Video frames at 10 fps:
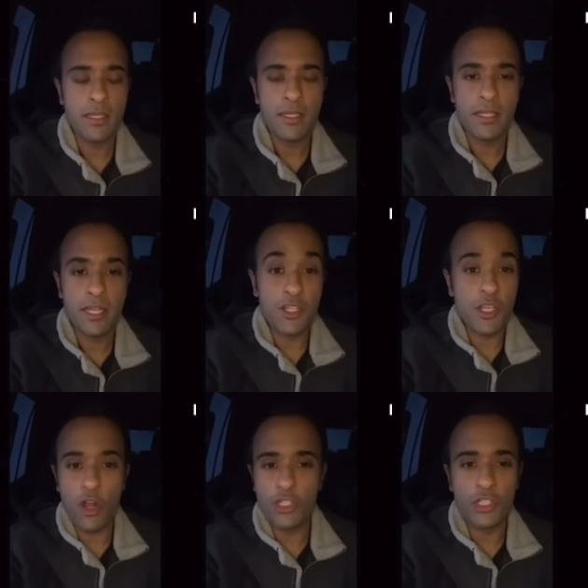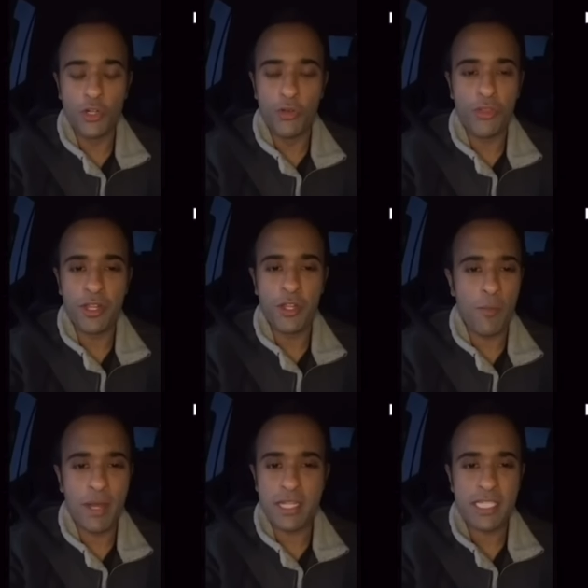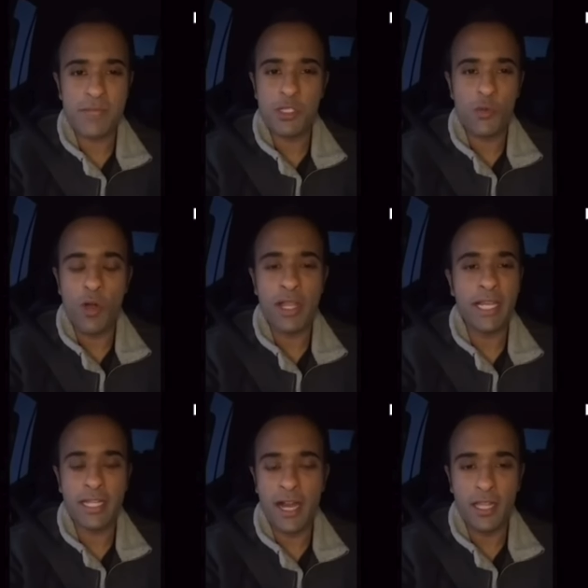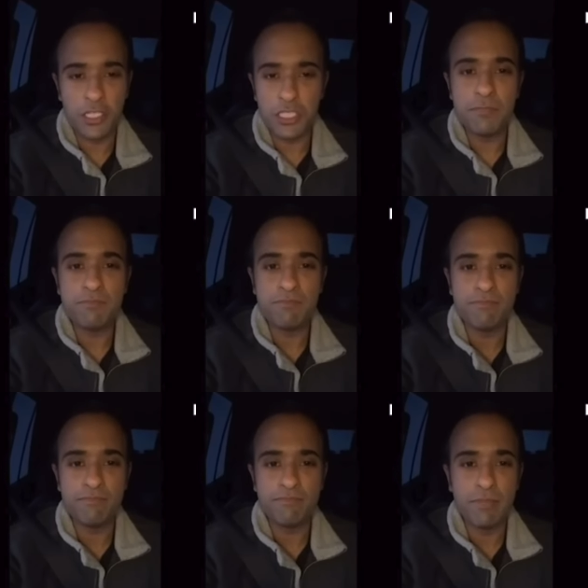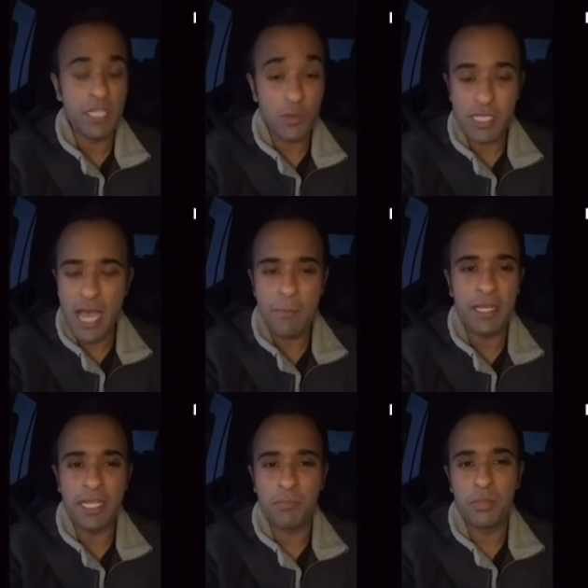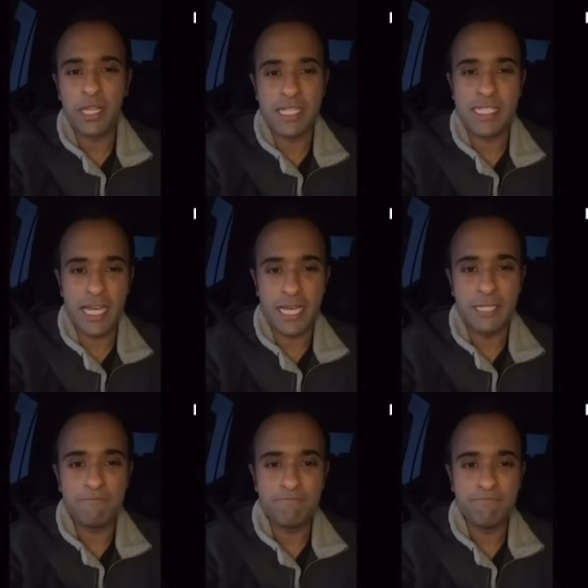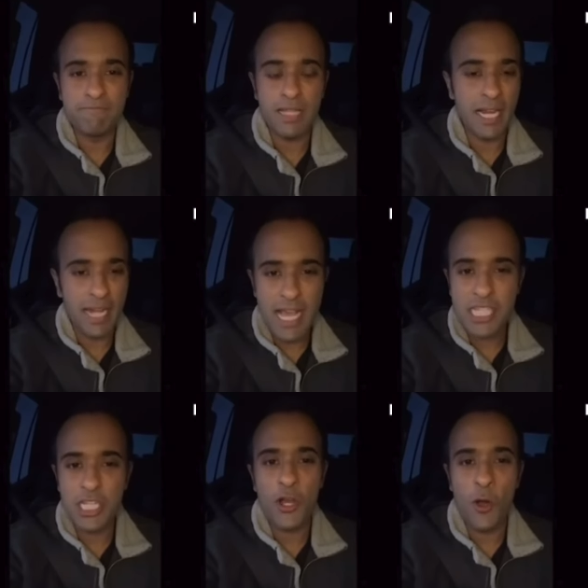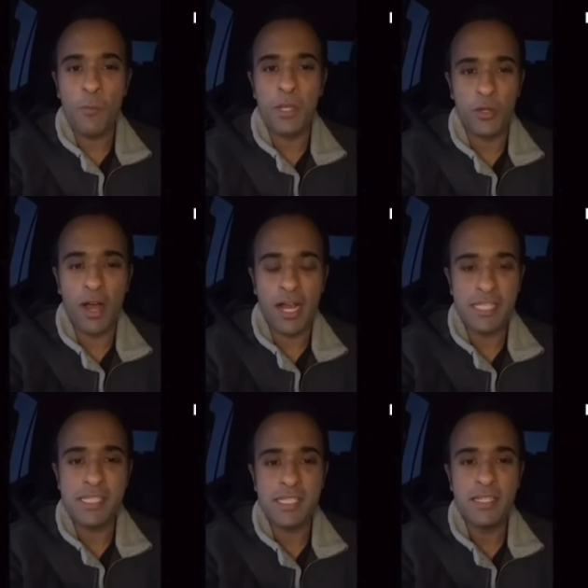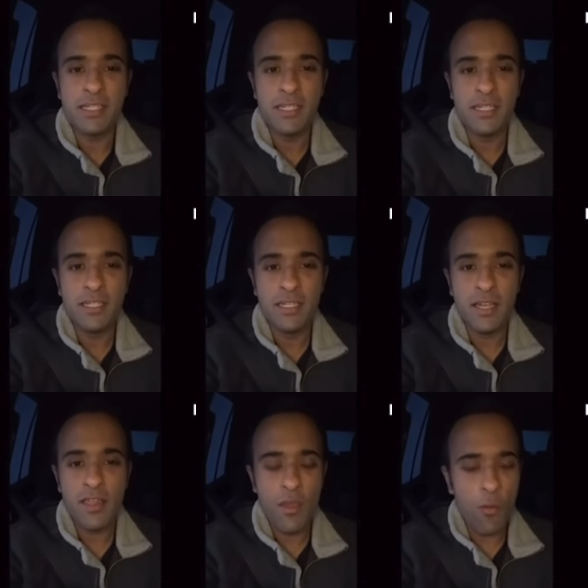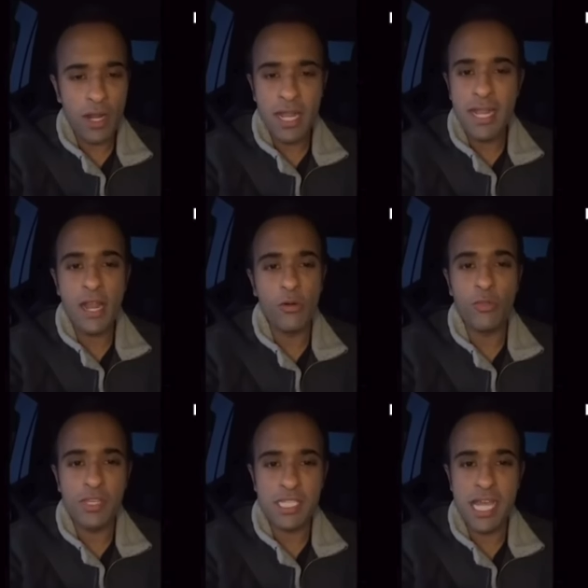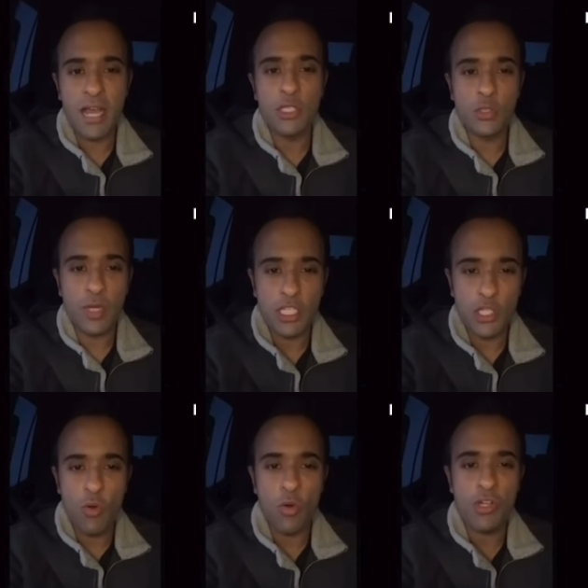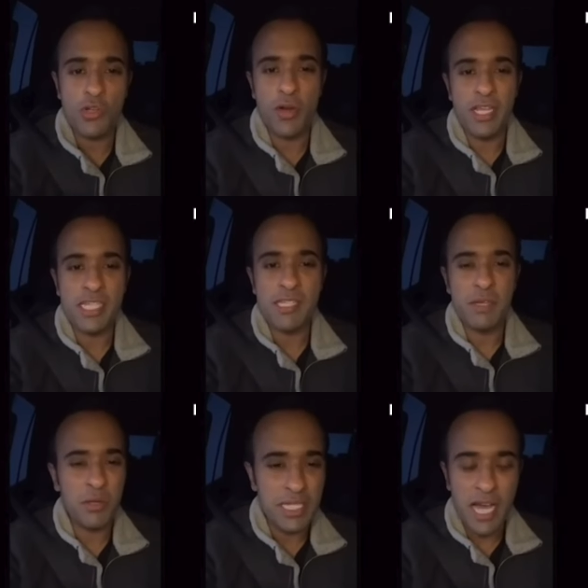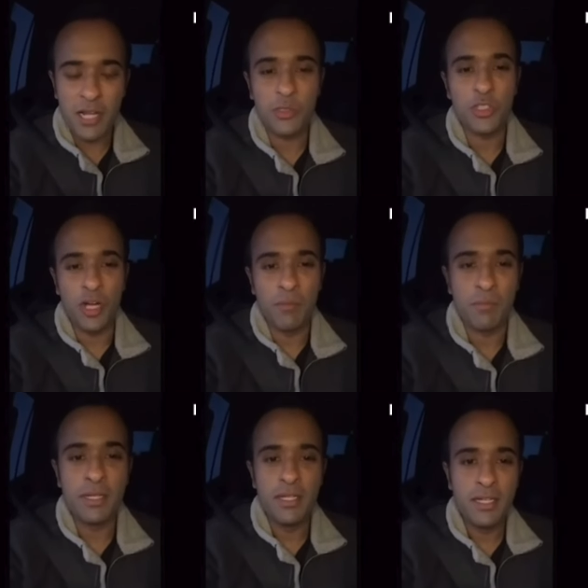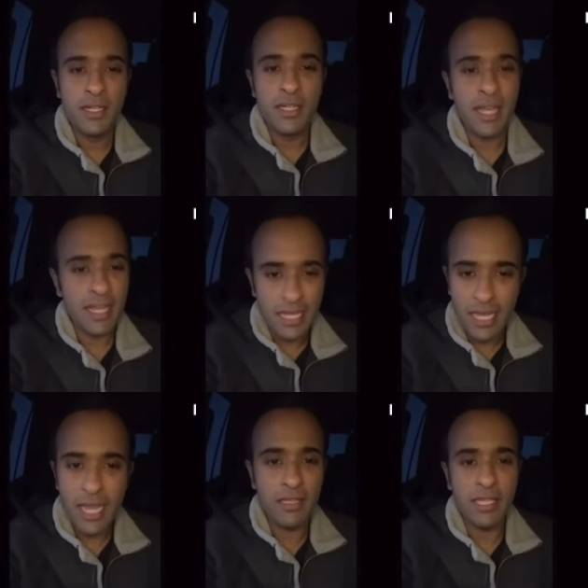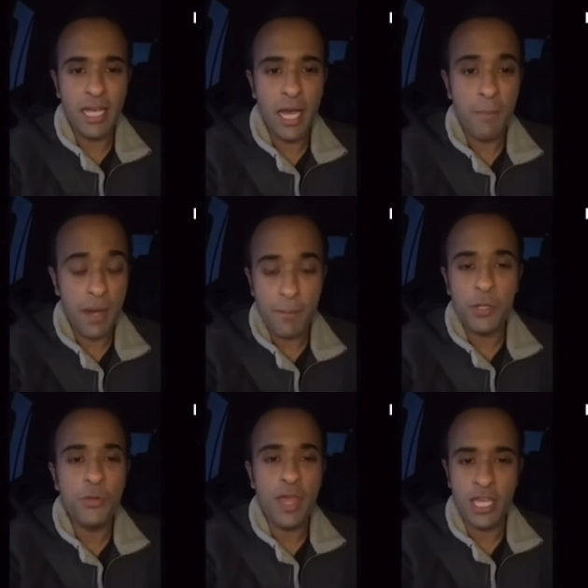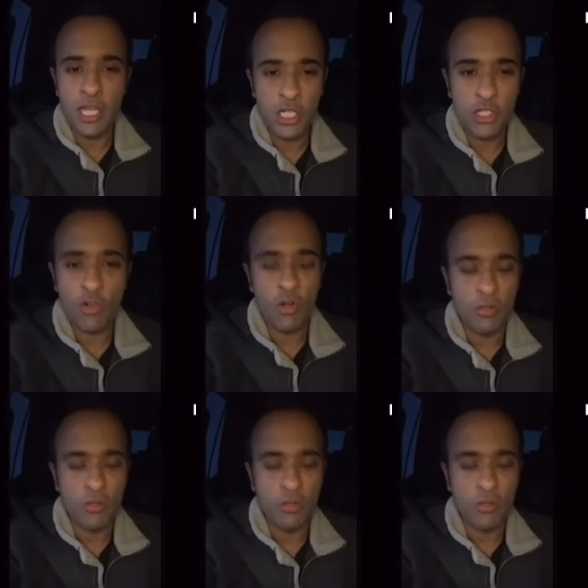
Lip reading: Here's the hard truth, and nobody seems to want to acknowledge it, but it's what's happening in plain sight. And I'm going to ask you to open your eyes. They want to narrow this down to a two-horse race between Donald Trump and Nikki Haley, a puppet who they can control.